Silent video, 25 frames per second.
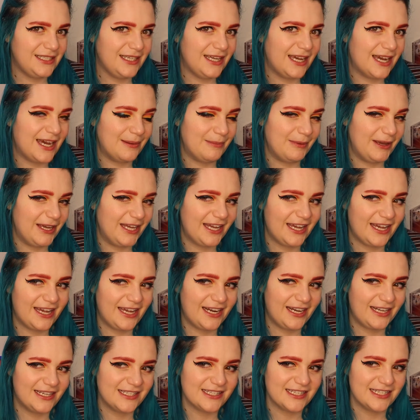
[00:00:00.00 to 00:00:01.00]
Yeah, my
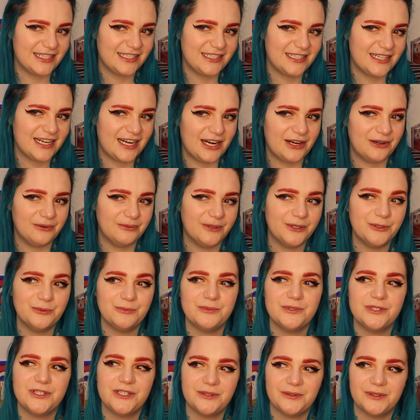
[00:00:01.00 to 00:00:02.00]
cat has an entire
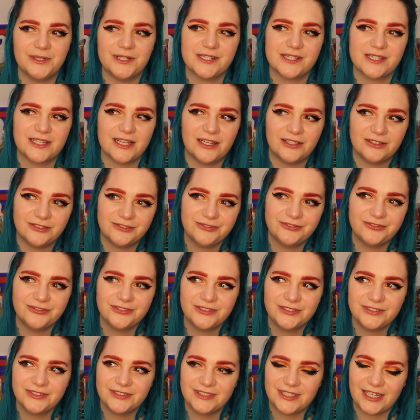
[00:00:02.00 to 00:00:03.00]
room to
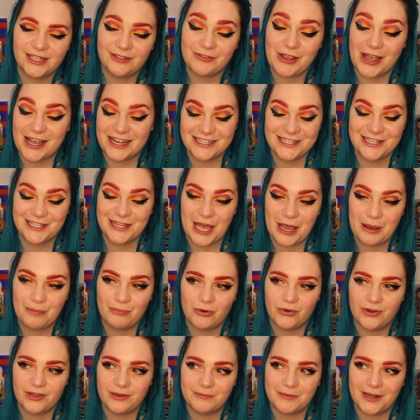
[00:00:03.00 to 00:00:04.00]
herself. I've gotten to that
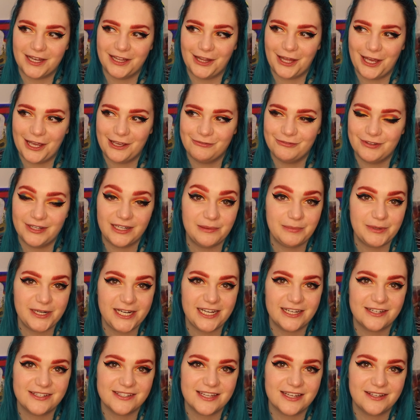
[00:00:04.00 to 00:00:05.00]
point in my life.
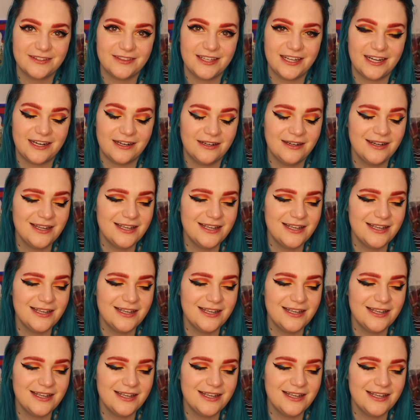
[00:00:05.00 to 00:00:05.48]
Anybody else out there?